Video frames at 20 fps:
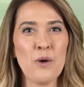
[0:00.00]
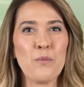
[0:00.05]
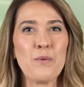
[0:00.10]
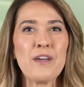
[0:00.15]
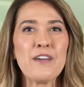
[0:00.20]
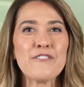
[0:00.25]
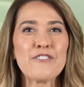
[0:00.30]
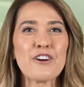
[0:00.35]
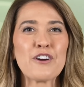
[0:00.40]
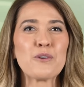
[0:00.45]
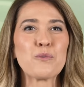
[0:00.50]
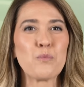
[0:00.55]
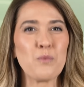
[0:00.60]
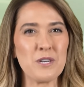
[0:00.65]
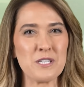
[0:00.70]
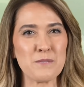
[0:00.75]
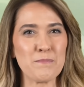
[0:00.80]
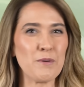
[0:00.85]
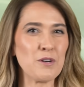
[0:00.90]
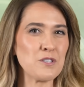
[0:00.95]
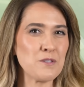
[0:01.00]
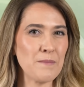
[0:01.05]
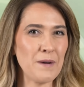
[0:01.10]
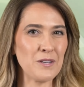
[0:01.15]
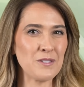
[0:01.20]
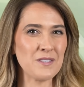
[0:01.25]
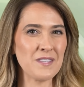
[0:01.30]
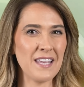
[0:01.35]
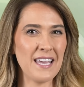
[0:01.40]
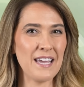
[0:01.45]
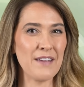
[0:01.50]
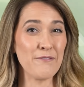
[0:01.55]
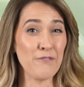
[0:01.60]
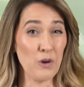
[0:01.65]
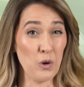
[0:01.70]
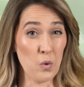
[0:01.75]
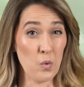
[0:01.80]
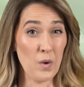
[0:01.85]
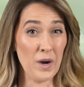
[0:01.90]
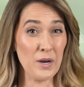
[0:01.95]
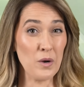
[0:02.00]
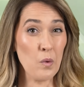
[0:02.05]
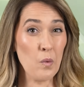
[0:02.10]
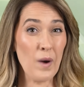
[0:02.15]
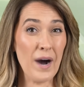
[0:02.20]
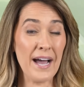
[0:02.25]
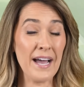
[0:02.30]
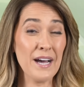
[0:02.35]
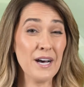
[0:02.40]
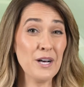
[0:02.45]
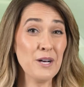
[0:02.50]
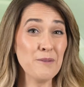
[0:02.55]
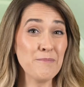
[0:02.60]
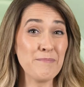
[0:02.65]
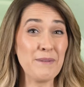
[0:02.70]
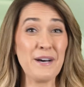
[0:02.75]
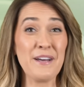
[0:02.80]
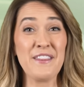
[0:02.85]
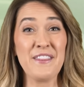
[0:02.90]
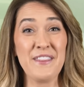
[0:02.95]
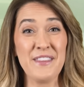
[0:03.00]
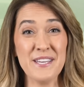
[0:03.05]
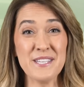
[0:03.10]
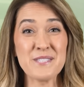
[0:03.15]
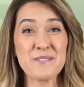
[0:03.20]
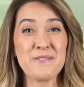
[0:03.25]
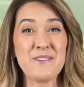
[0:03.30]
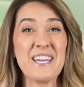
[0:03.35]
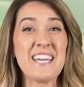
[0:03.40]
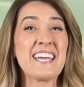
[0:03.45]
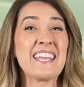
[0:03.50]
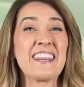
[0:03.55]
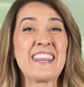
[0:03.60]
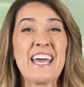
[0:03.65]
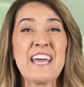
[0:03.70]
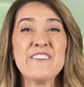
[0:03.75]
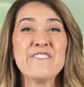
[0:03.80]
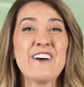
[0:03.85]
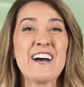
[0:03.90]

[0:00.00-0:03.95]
We've heard whispers about Slate for quite a while, but this week they